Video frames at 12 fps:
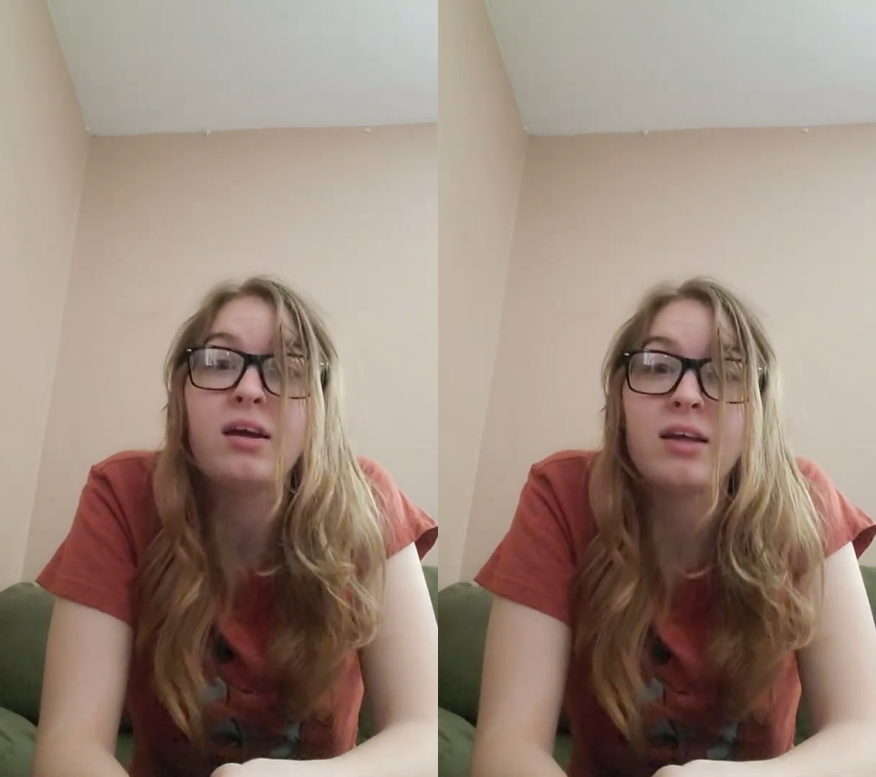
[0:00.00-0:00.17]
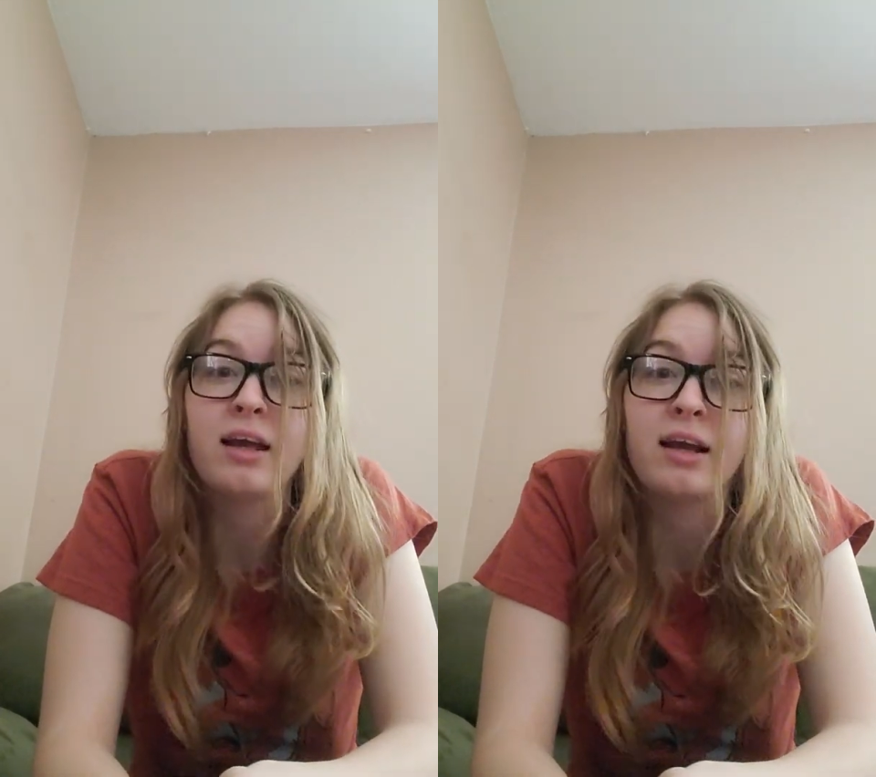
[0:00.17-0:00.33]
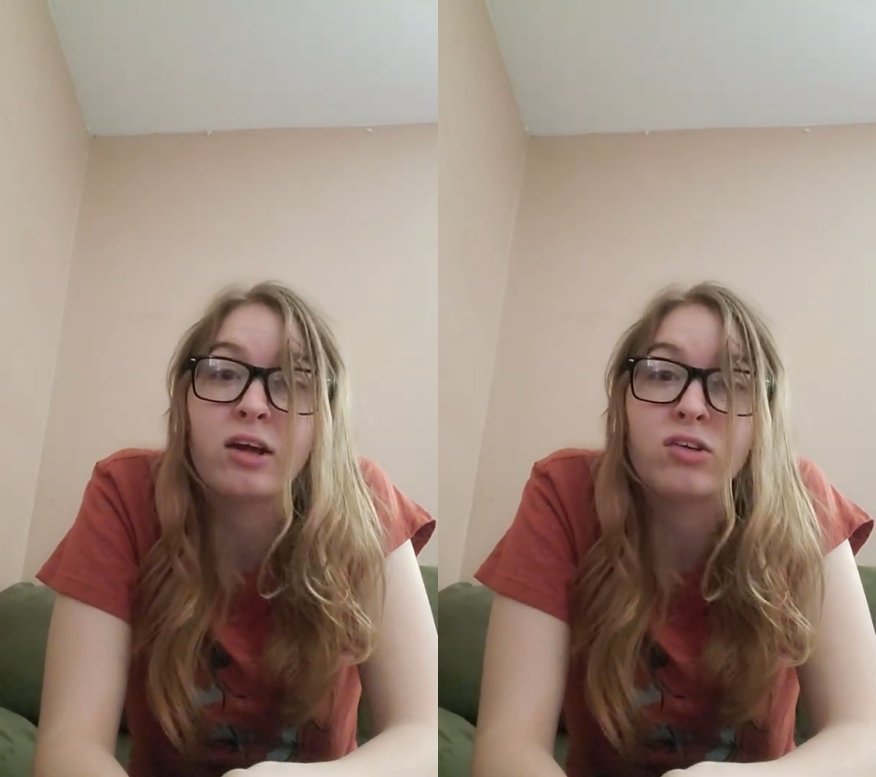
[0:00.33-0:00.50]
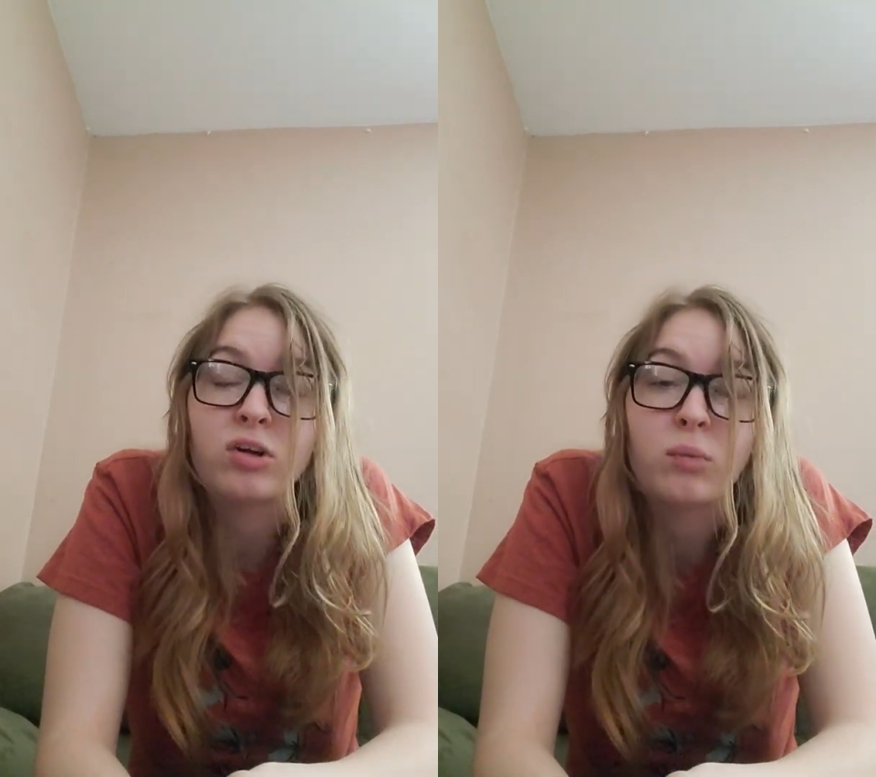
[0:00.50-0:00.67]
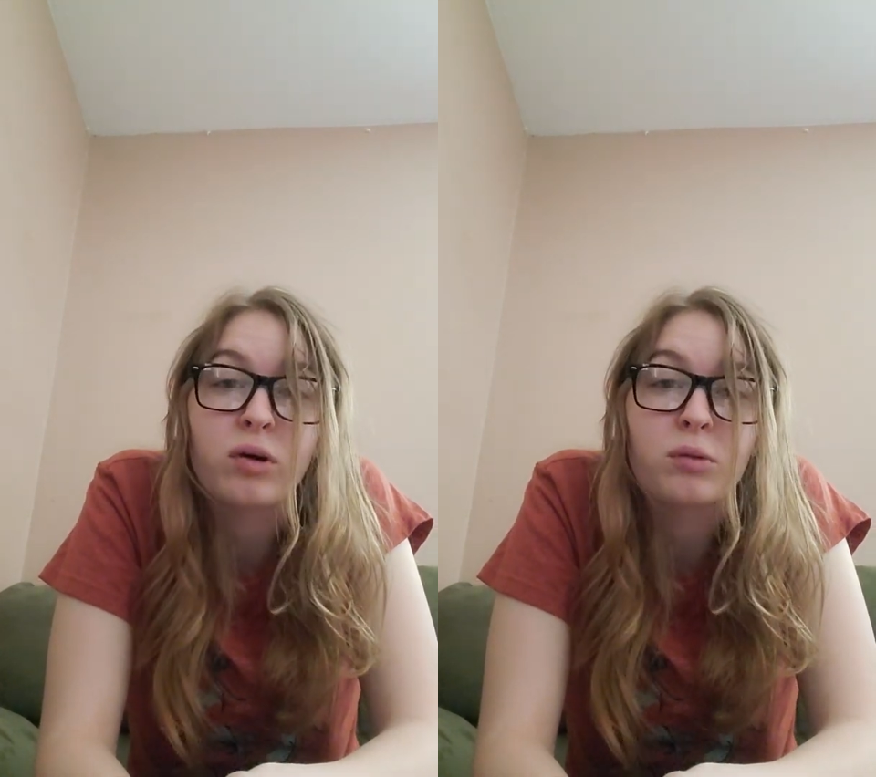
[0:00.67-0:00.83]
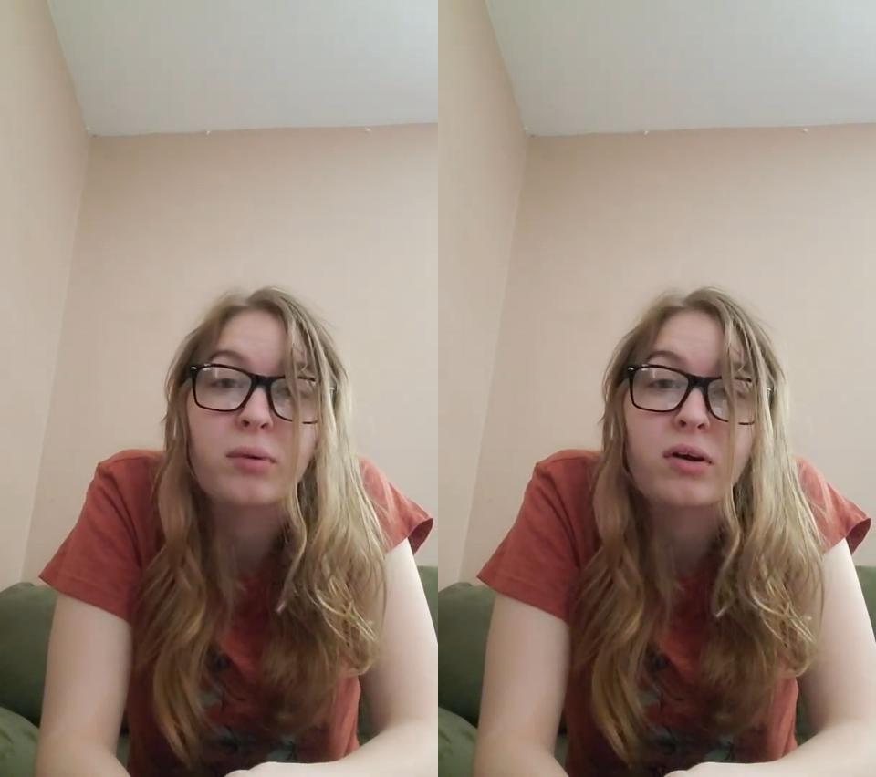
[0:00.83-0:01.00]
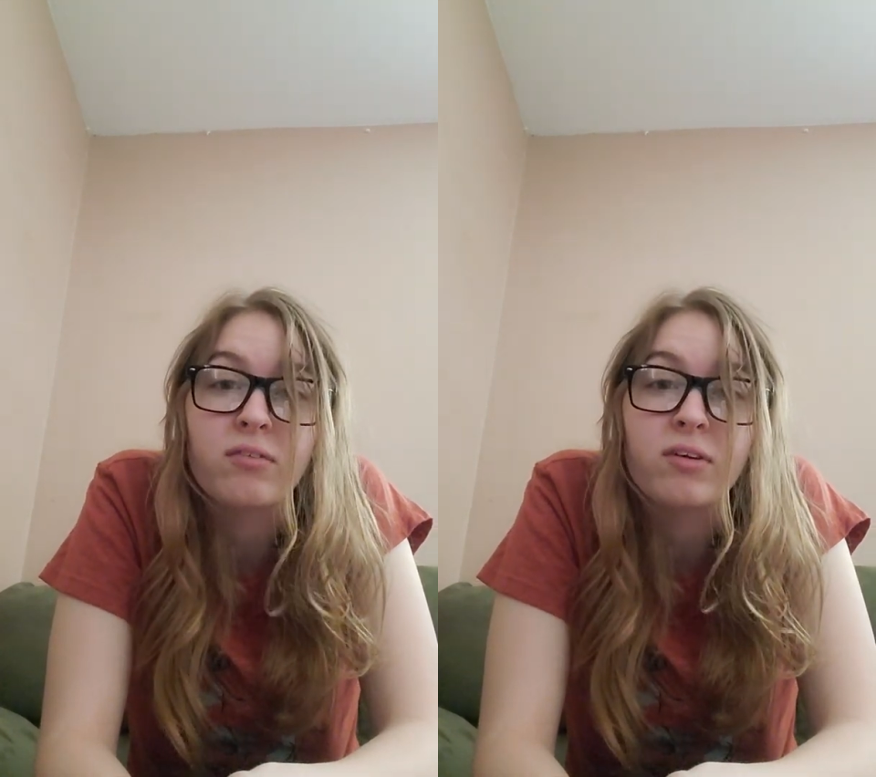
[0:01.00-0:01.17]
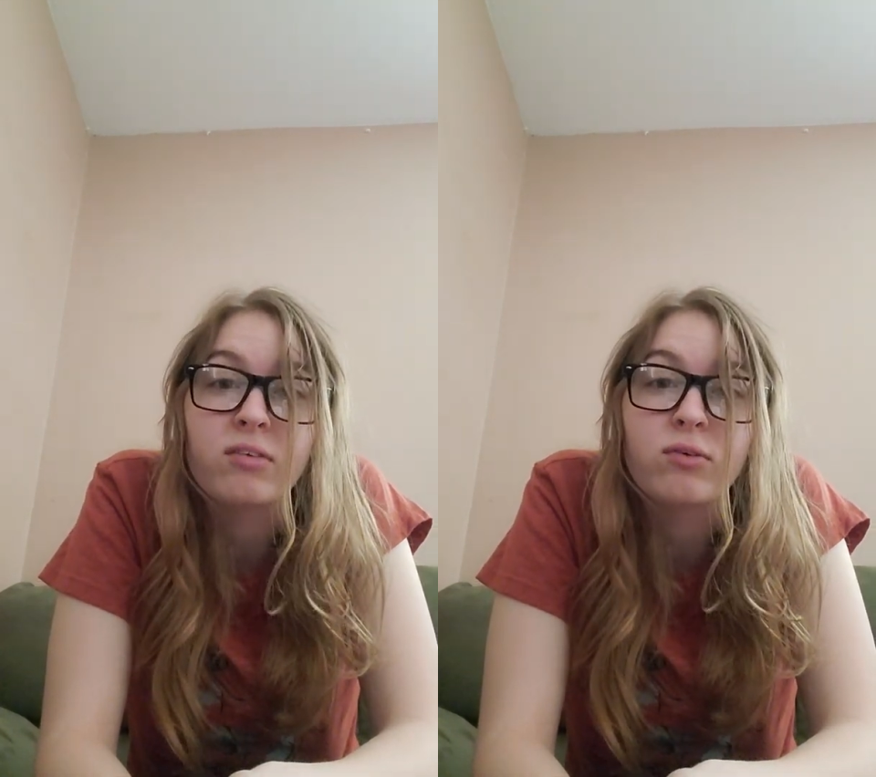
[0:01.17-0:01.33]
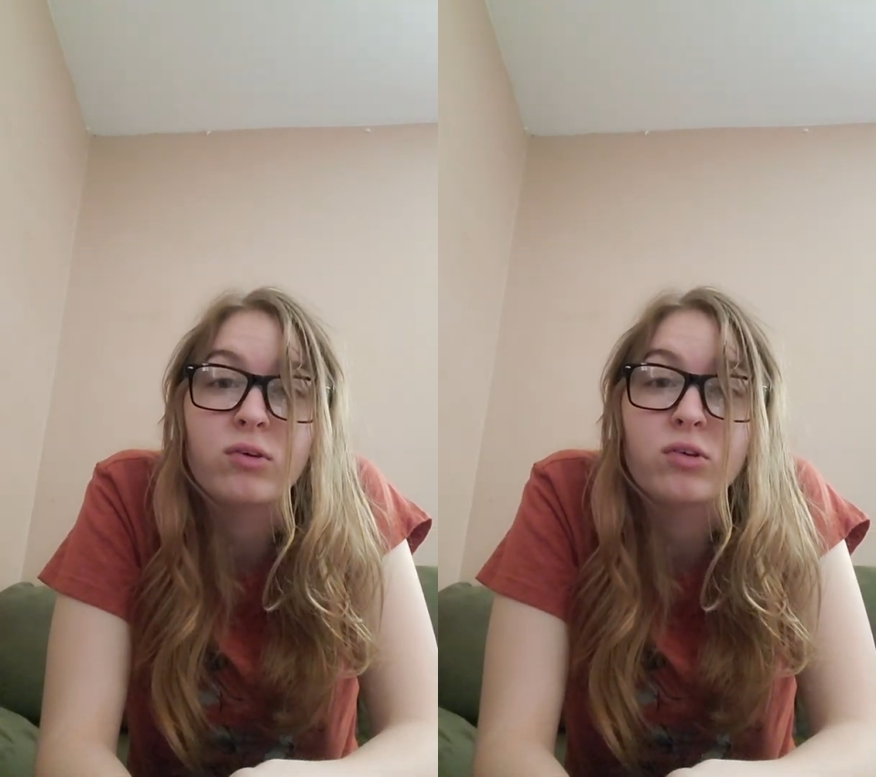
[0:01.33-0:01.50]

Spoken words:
It actually works perfect for